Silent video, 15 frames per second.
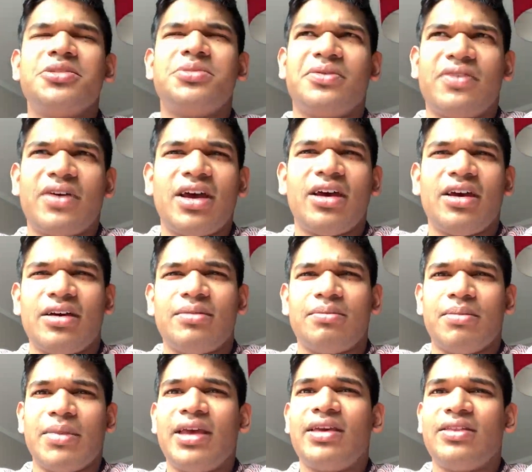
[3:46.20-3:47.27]
to be fair,
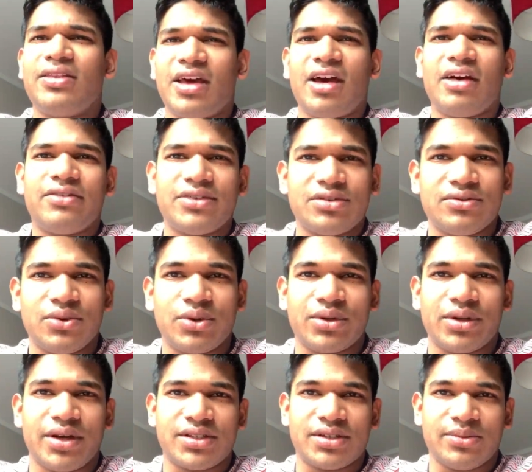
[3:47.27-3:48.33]
making the effort of
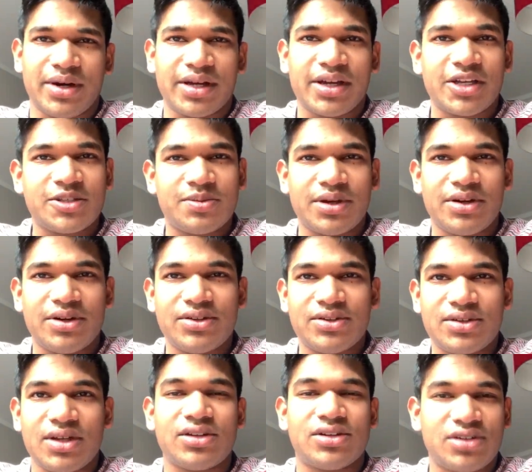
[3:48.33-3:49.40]
organising work experience,
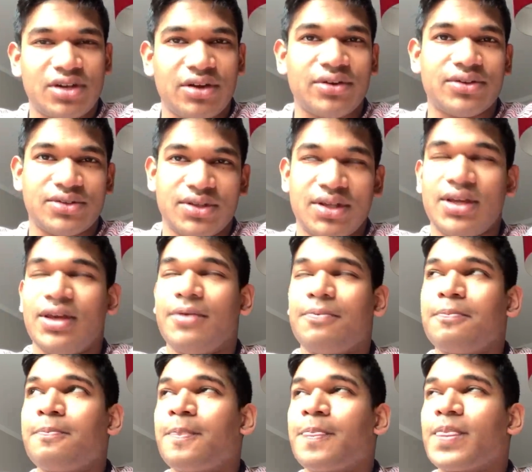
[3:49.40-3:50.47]
it shows the
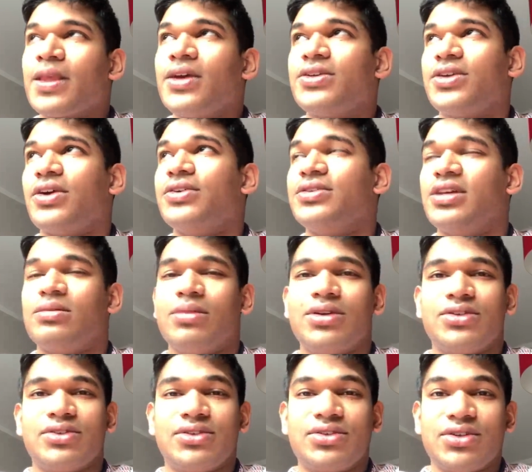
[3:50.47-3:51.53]

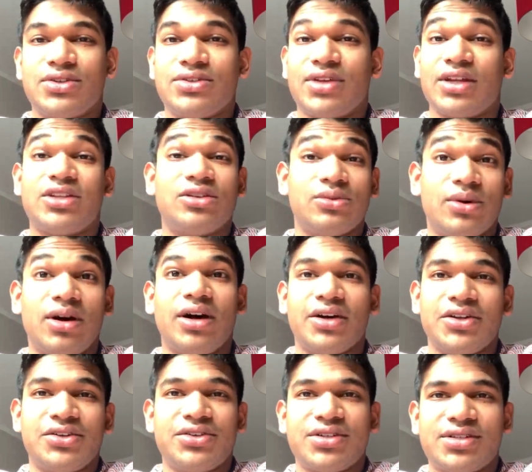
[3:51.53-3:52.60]
admissions tutors that you are
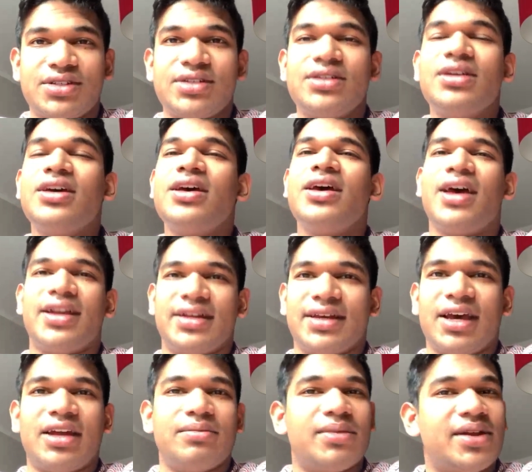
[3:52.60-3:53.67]
interested. And
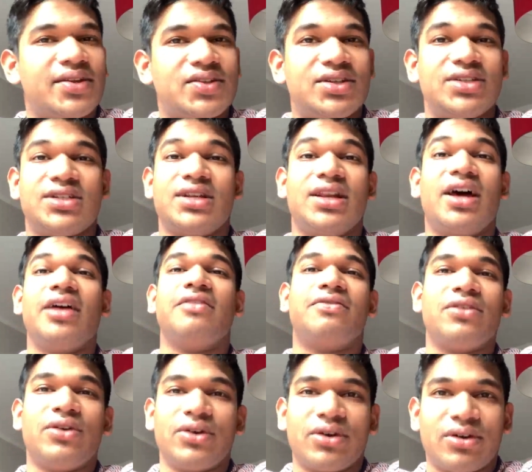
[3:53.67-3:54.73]
again, medicine is a
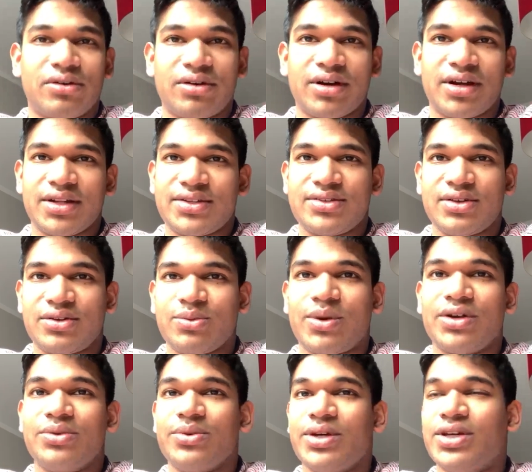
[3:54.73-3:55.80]
lifelong career. It's not
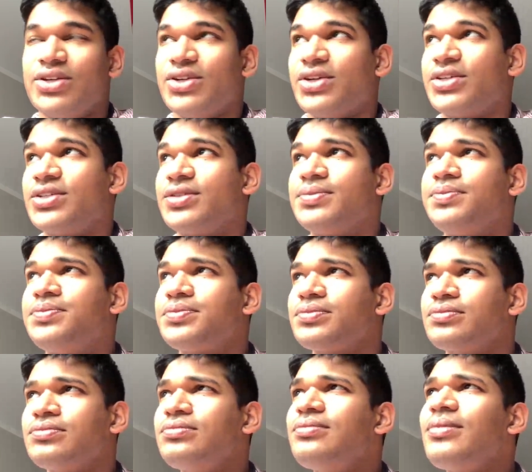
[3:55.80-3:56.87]
one way you just
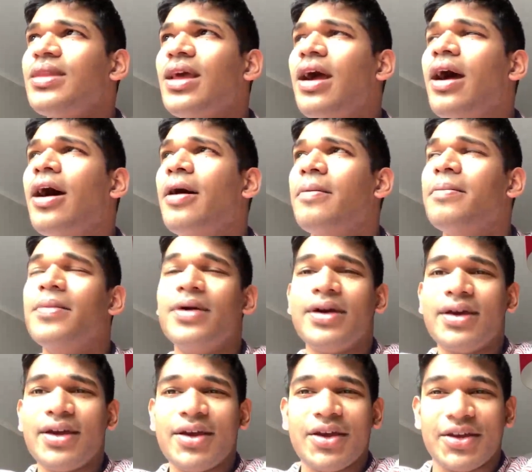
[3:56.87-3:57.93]
sort
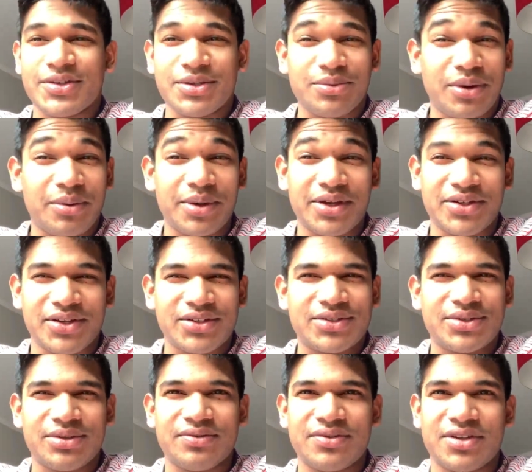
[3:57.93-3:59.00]

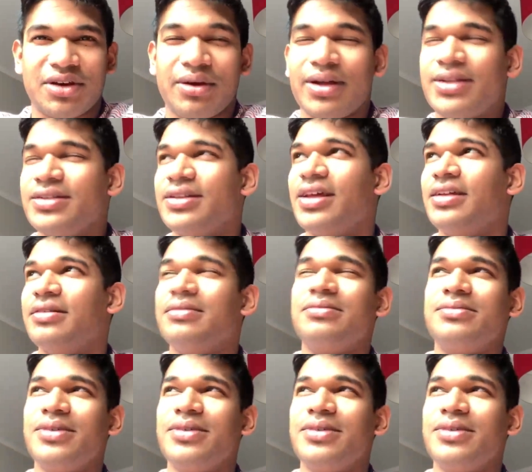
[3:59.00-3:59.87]
of do it and then,